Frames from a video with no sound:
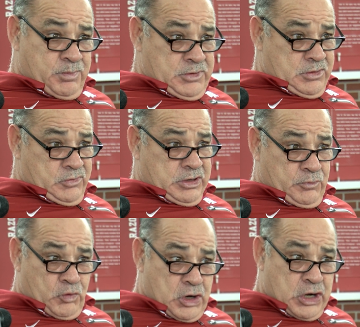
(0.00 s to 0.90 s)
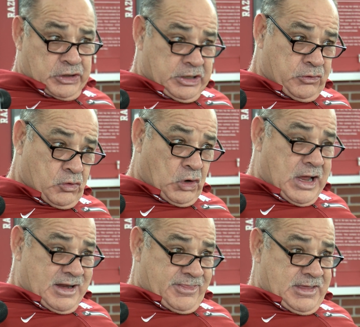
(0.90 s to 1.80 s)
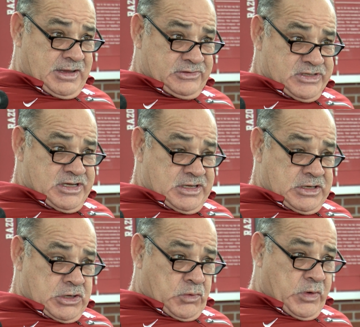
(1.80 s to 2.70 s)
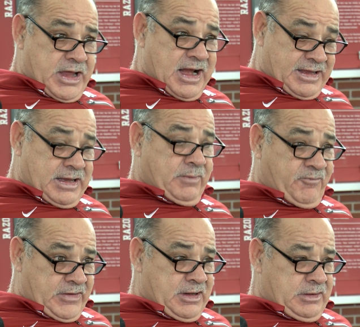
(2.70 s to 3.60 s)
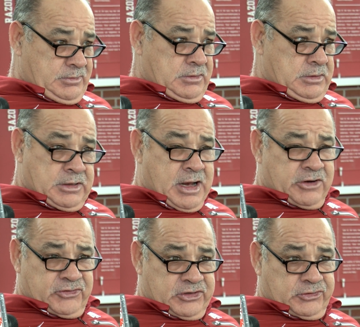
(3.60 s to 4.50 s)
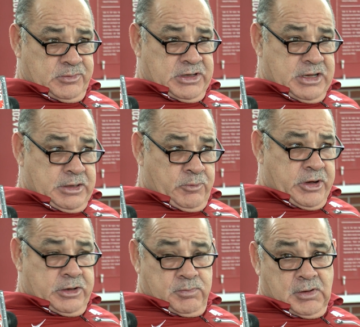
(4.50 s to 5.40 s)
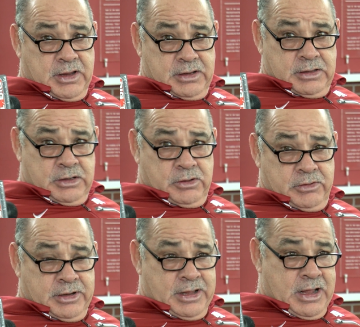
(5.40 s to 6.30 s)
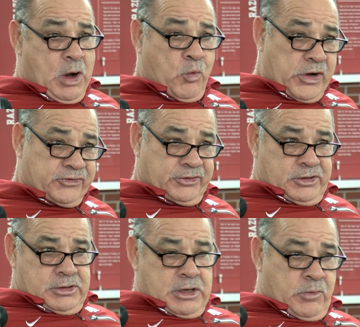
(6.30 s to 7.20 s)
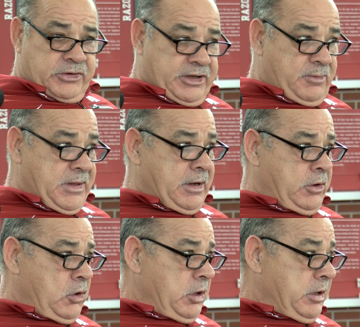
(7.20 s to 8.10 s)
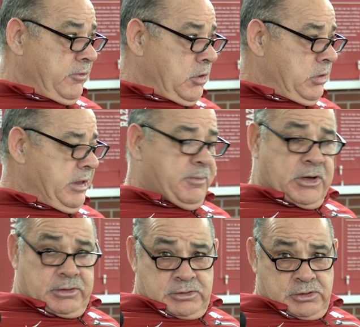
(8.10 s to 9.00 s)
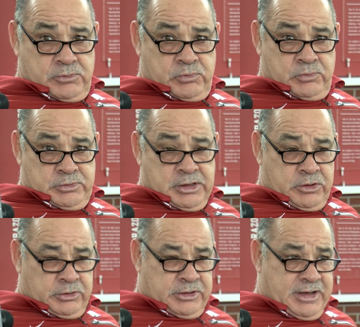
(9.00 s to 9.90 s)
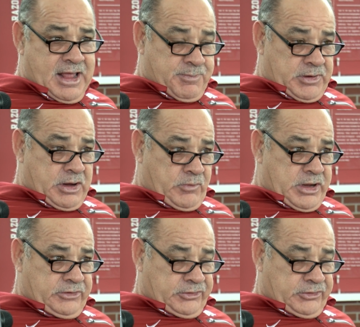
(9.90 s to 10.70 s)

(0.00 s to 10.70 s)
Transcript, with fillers: You know, can run, can do a lot of things. You know, we got to get him fitted in our system and get him ready to play. You know, and I, I, wish I wish he'd have been an early enrollee, but you know, you know, it didn't happen that way.